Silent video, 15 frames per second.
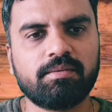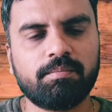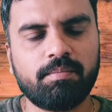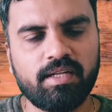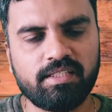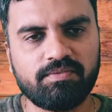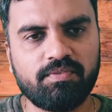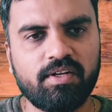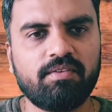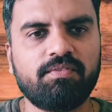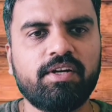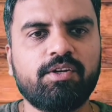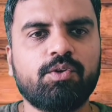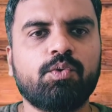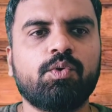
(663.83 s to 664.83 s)
or queries,
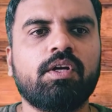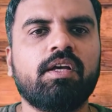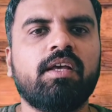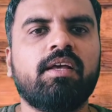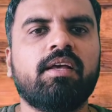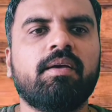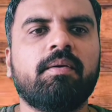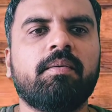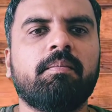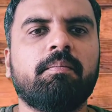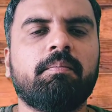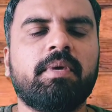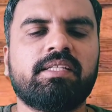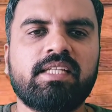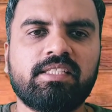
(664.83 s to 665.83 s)
please feel free to
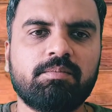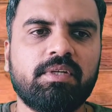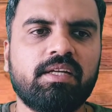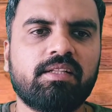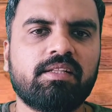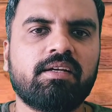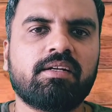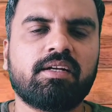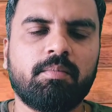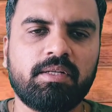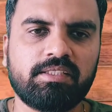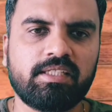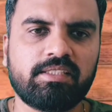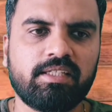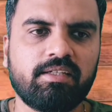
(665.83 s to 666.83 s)
message me in
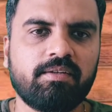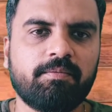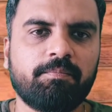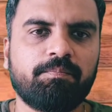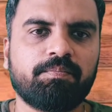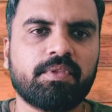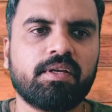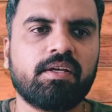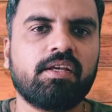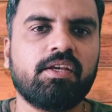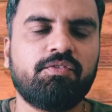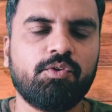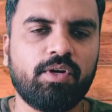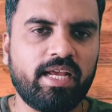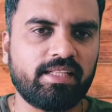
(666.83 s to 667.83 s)
the comment section.
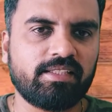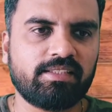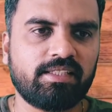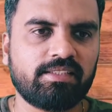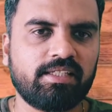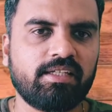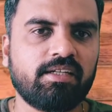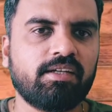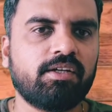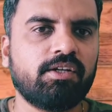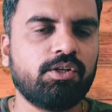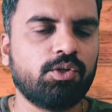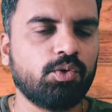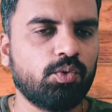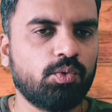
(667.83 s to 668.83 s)
If you like the
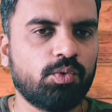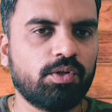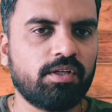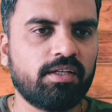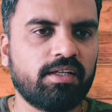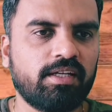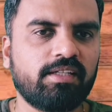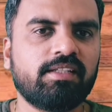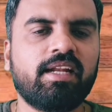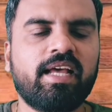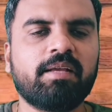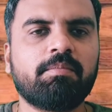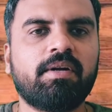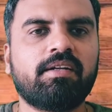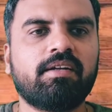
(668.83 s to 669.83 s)
session, do
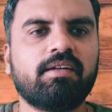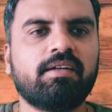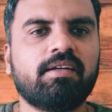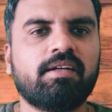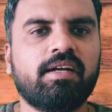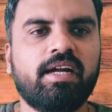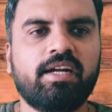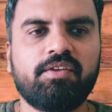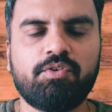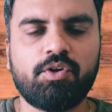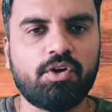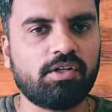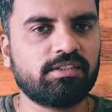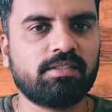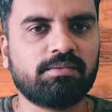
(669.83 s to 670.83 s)
hit the like button,
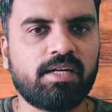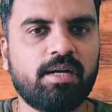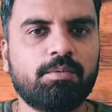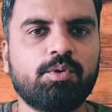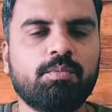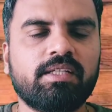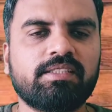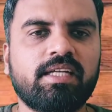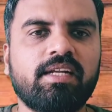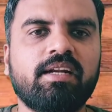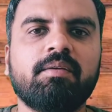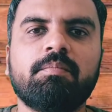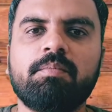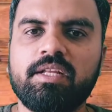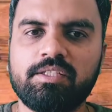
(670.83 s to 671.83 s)
and if you're not subscribed to
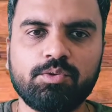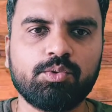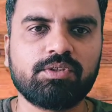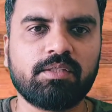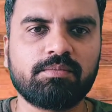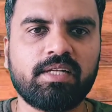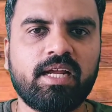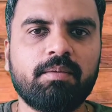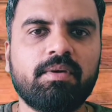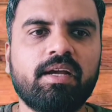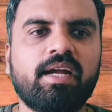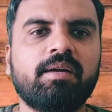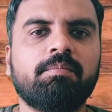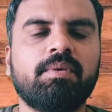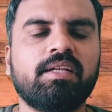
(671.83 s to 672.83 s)
my channel, please do
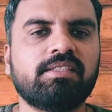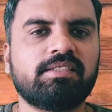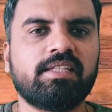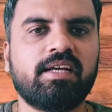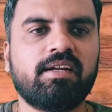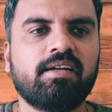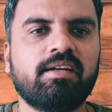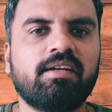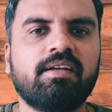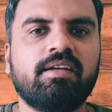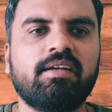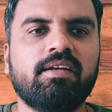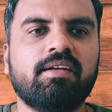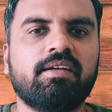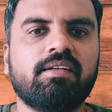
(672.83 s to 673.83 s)
subscribe, and please
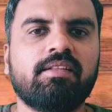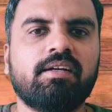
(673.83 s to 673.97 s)
share